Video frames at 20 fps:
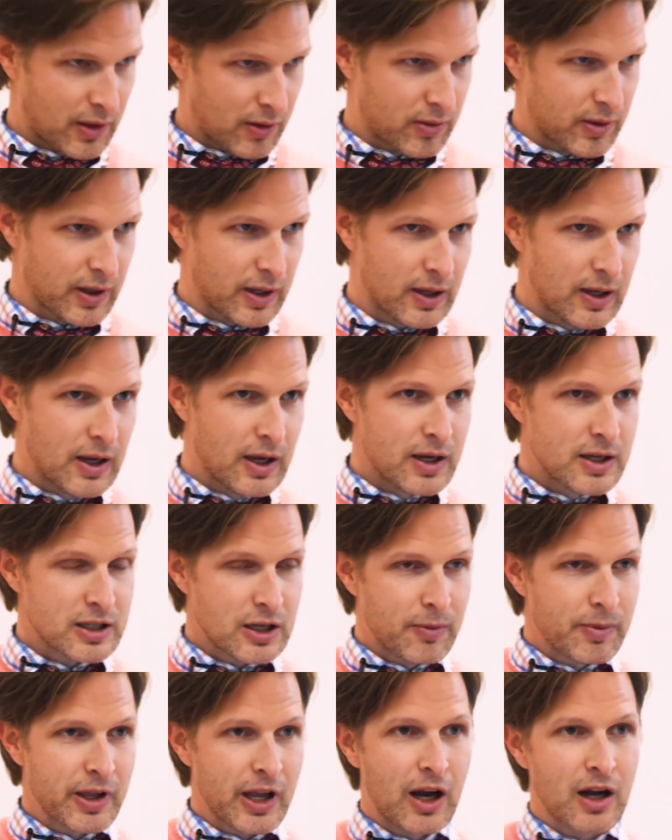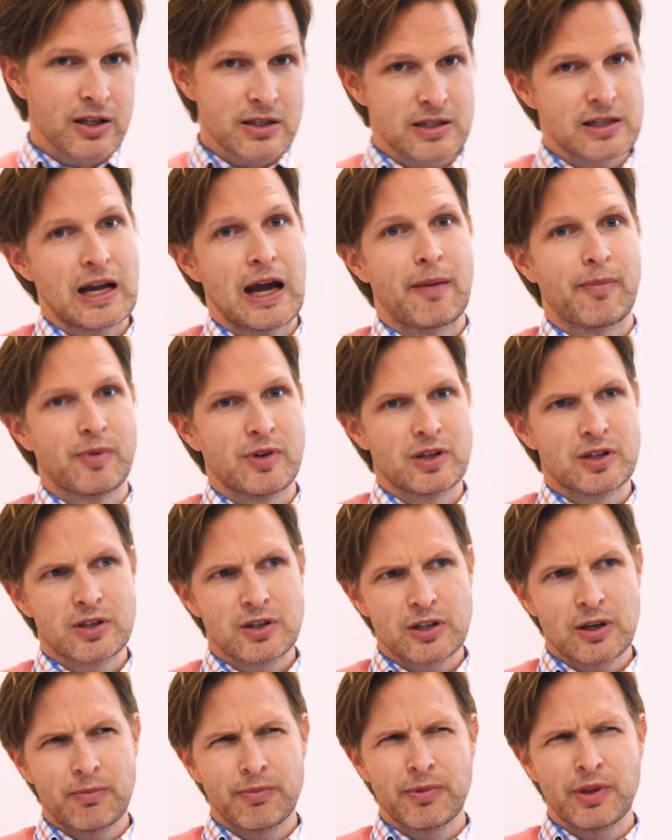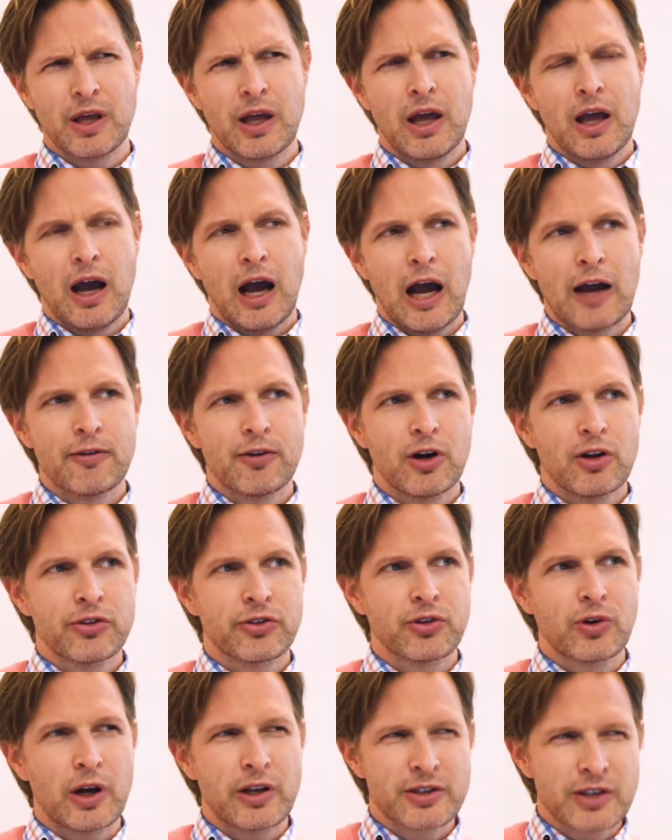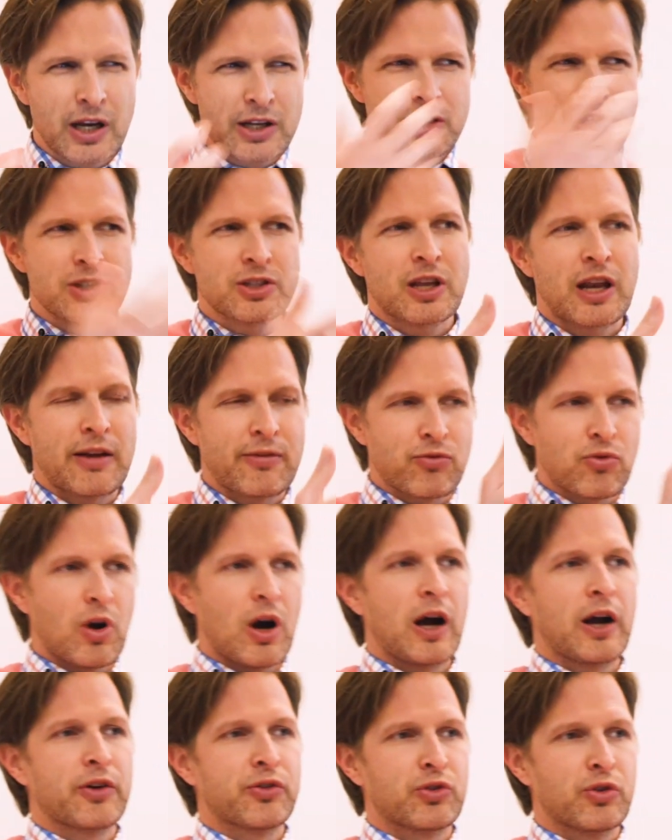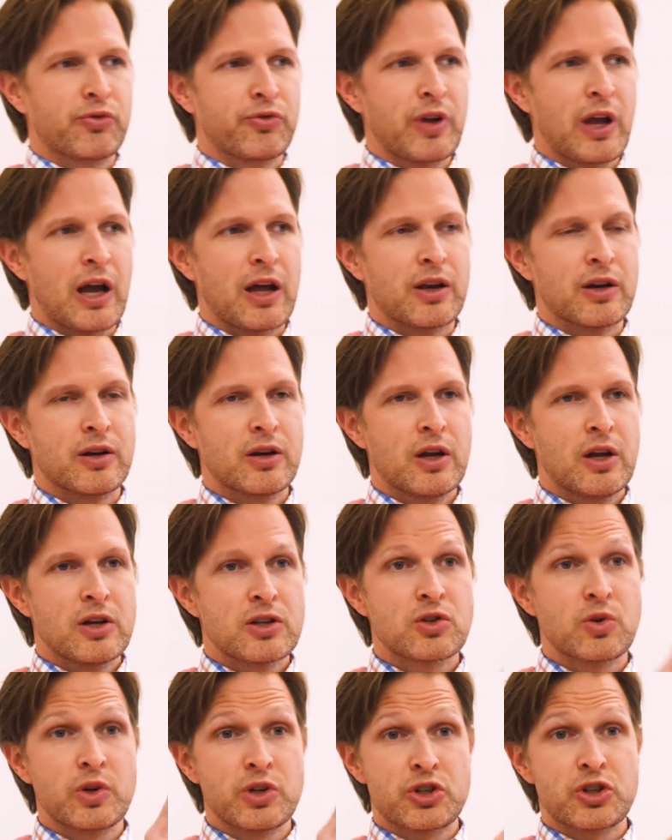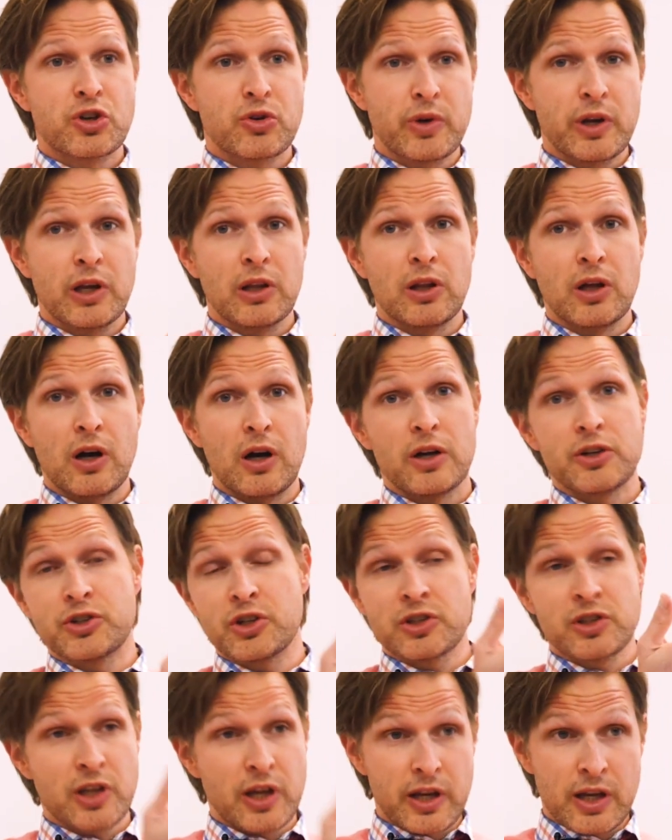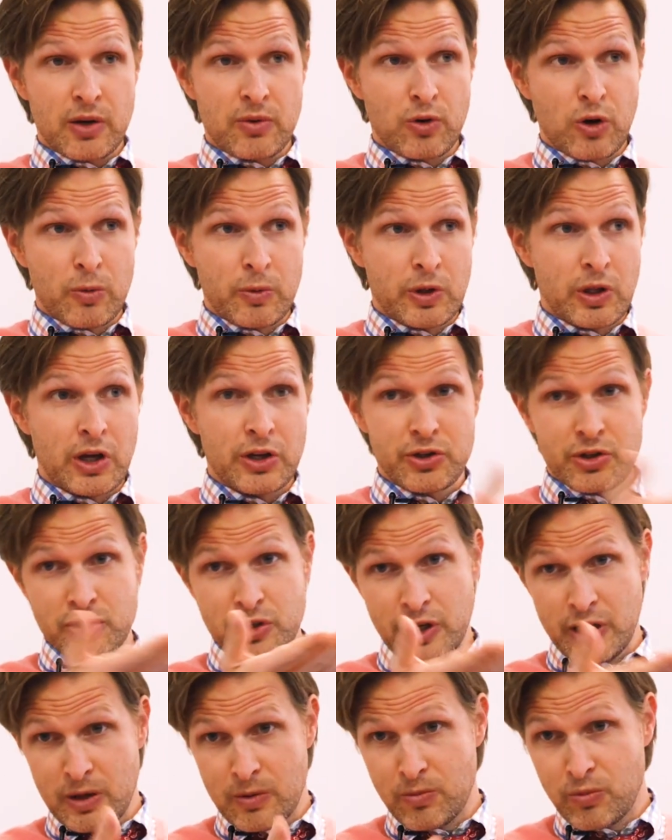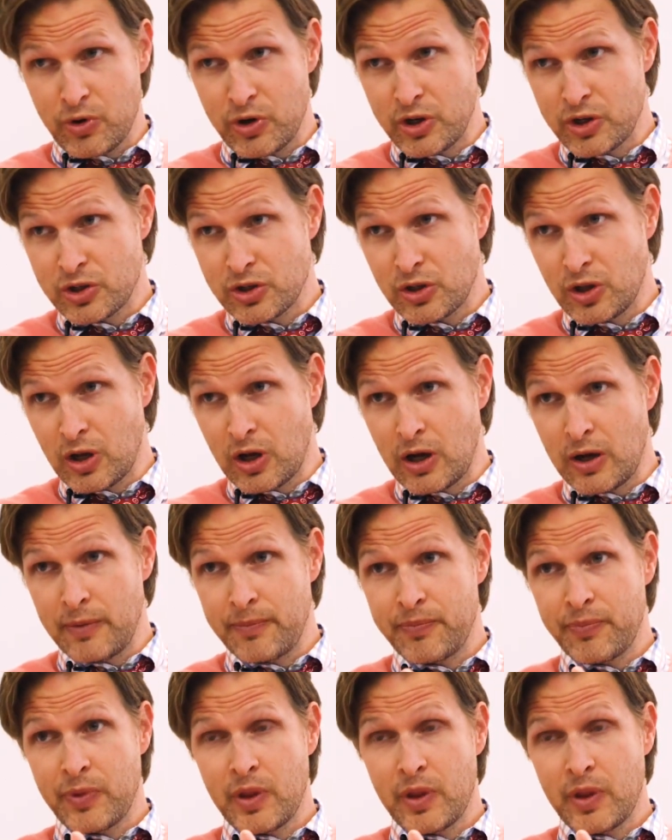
Okay. Something else has happened. It's not just that I've wronged Sufyan. So in Sharia law, just like in Roman law, just like in British law,